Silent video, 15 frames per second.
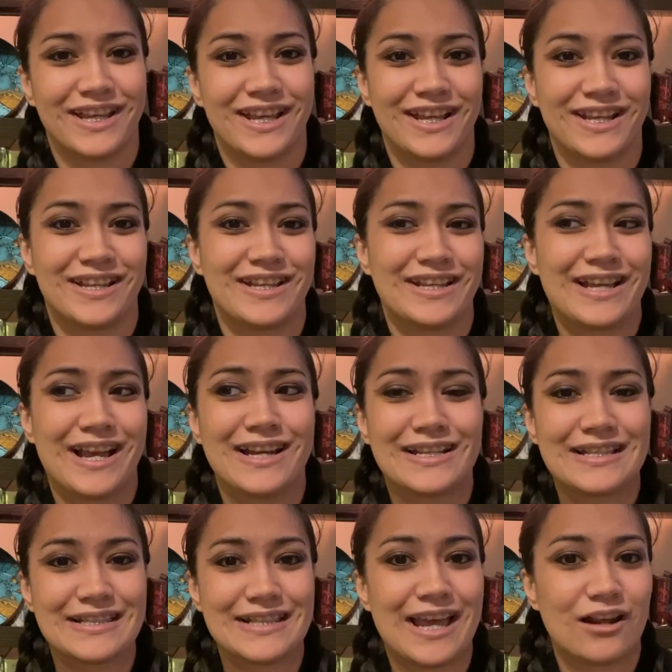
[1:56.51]
and it kind
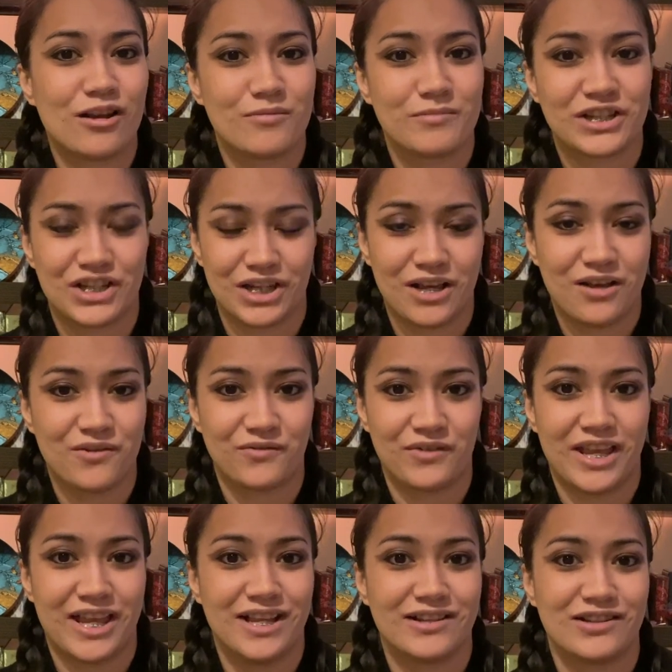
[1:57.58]
of sat on my shelf
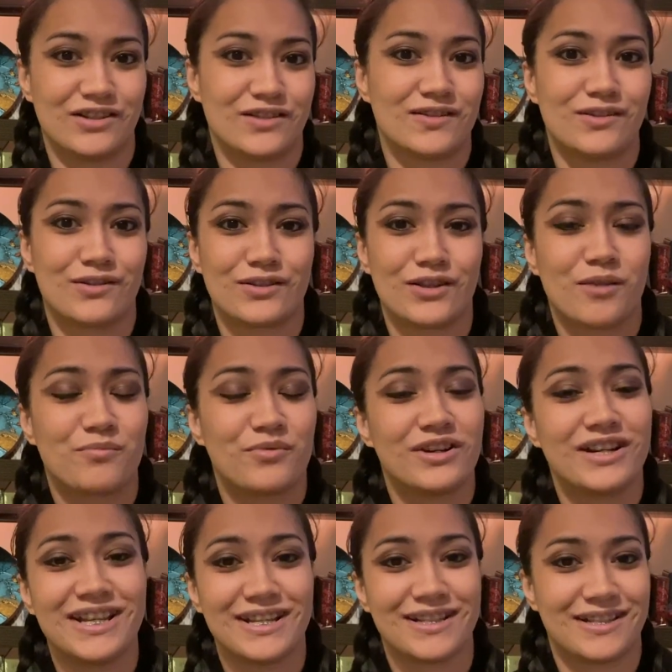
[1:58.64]
and just looked all
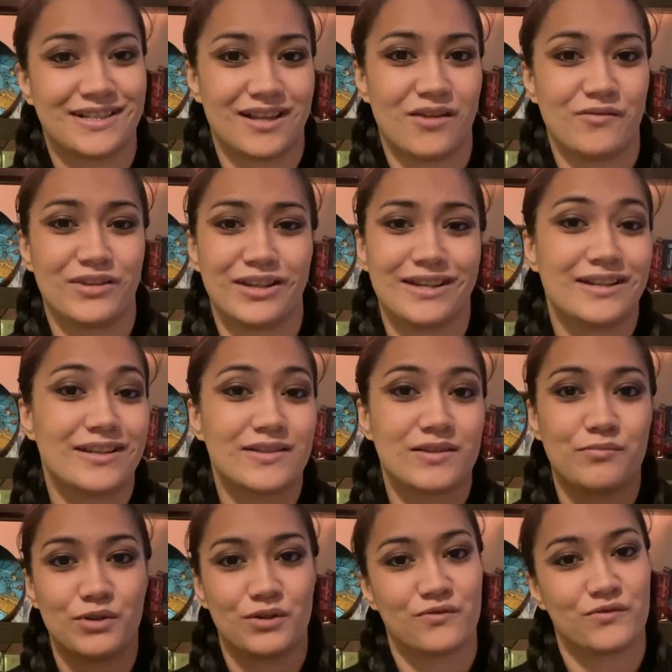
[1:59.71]
pretty and stuff, and it is a
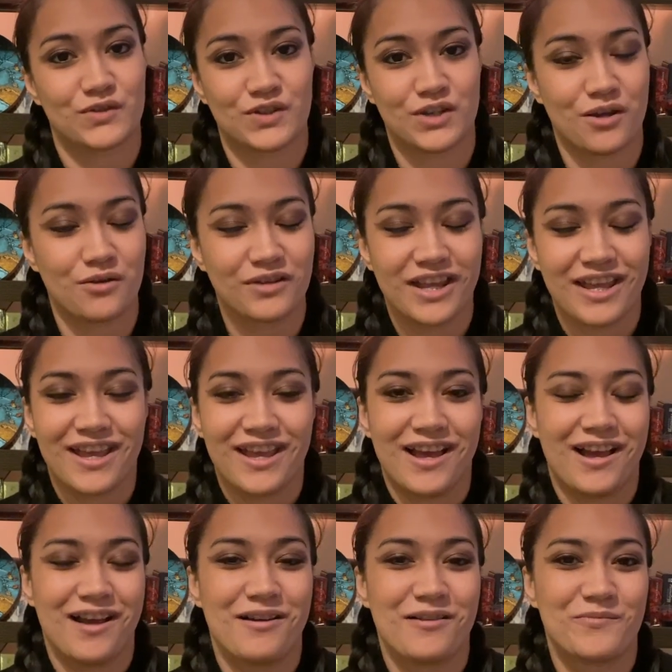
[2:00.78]
beautiful stone.
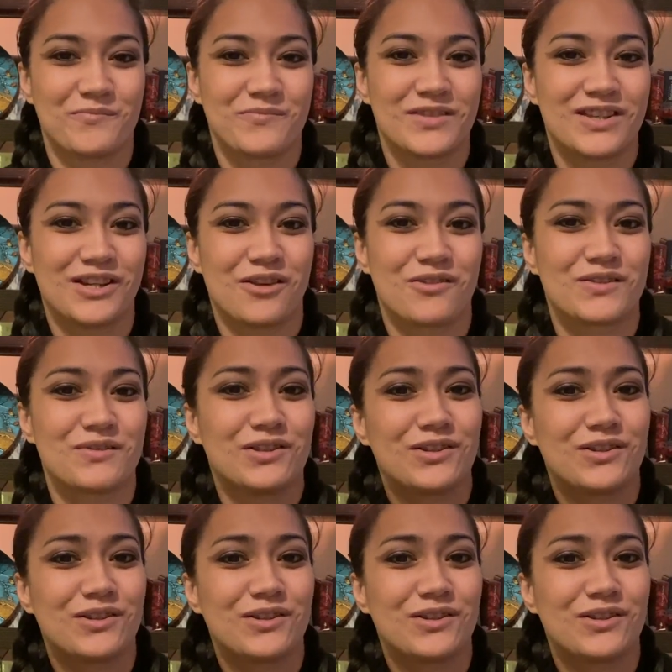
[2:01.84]
You know, so it